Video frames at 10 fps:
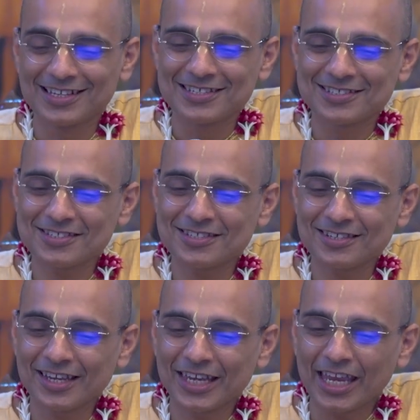
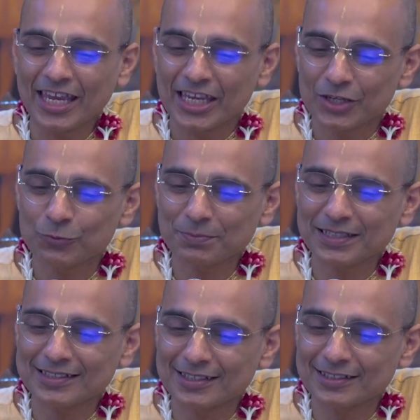since he would
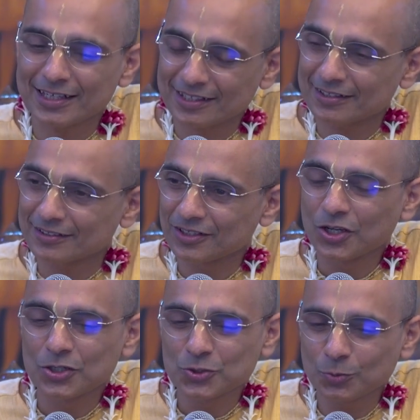be
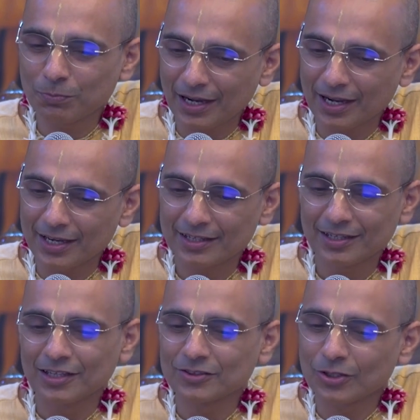dictated to by
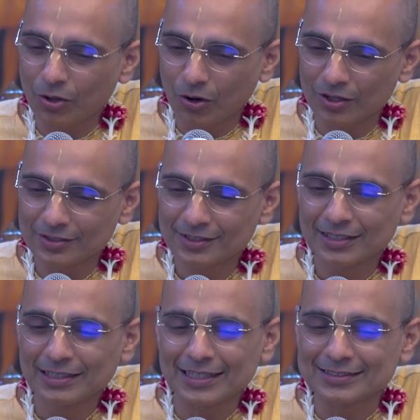the Lord
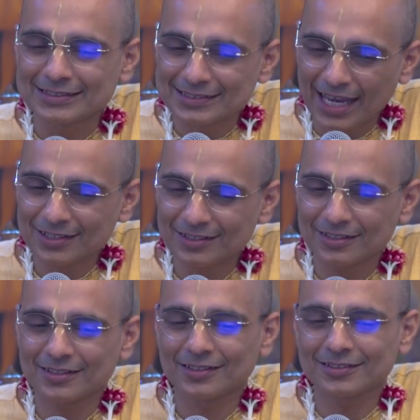
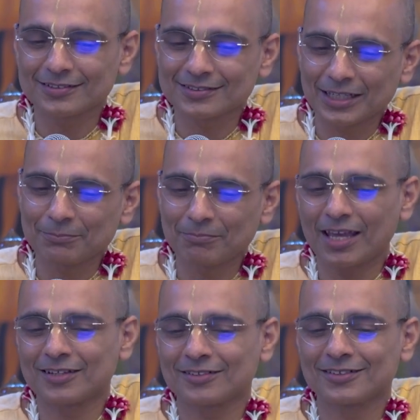exactly in the same
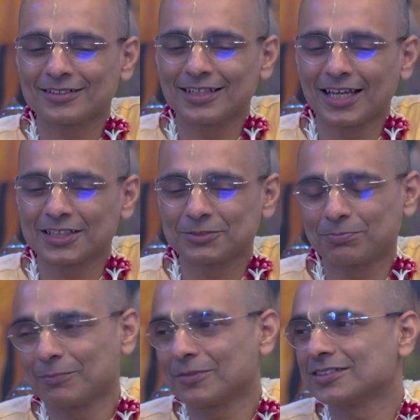manner as
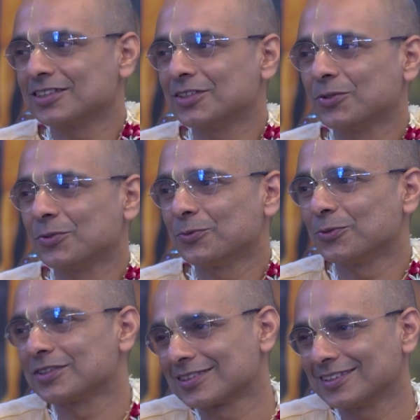Brahmaji
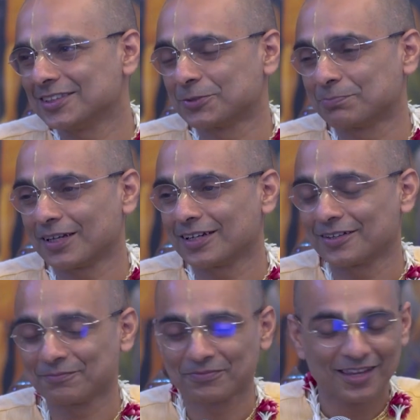was inspired.
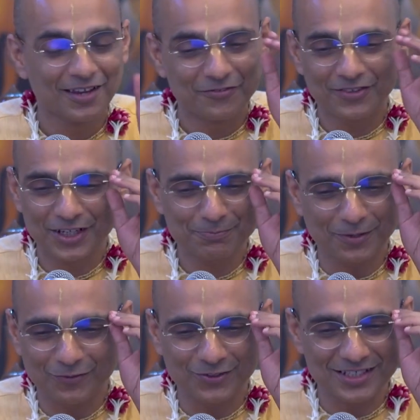Very
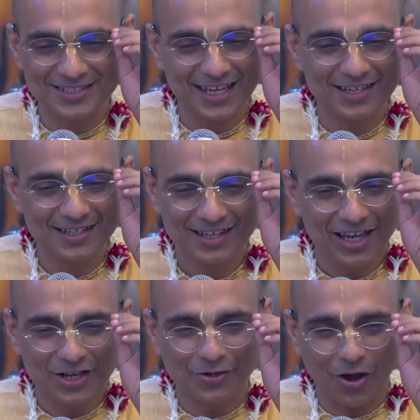powerful. He's
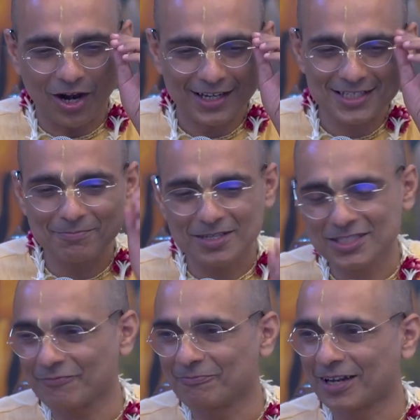saying, not as a
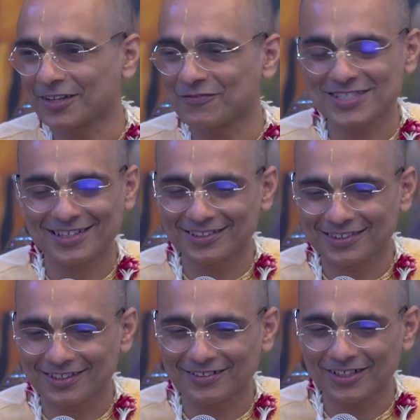metaphysical
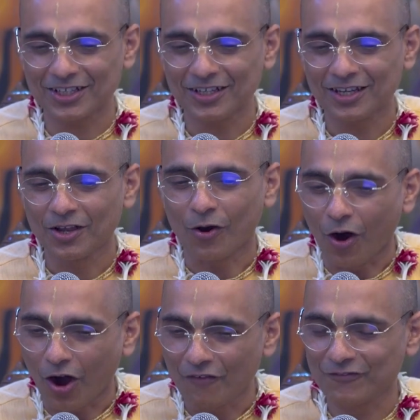theory
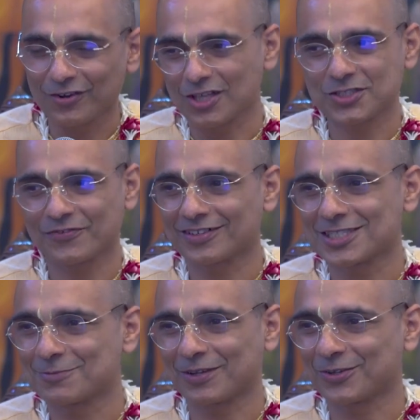or philosophical
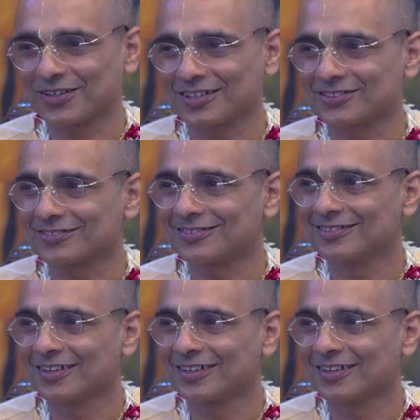speculation,